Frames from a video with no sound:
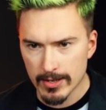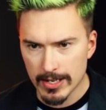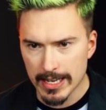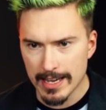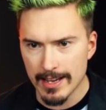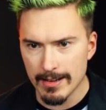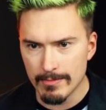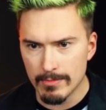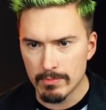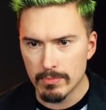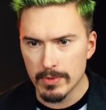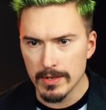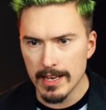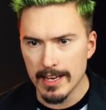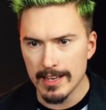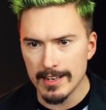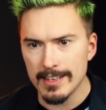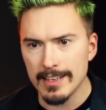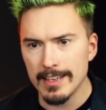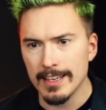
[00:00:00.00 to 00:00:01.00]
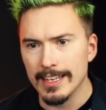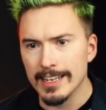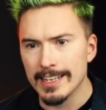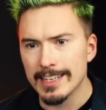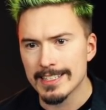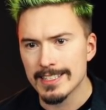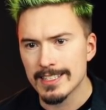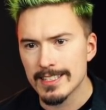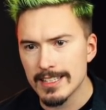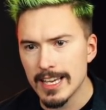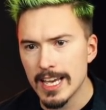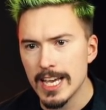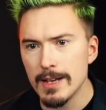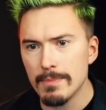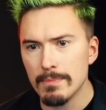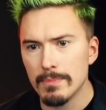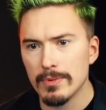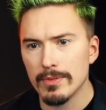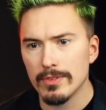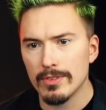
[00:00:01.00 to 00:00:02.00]
Okay, I'm hitting
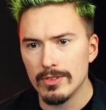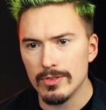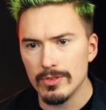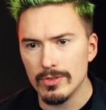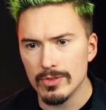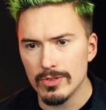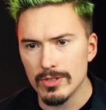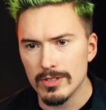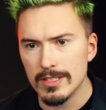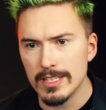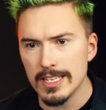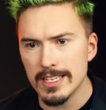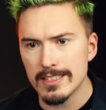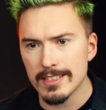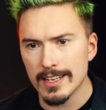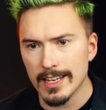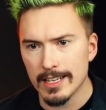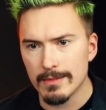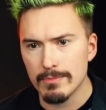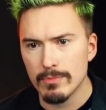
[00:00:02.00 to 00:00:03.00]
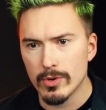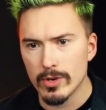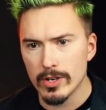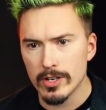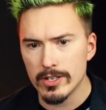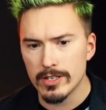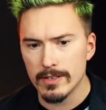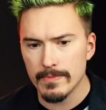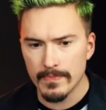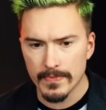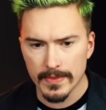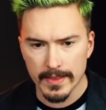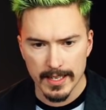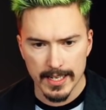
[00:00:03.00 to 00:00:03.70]
escape to deselect border.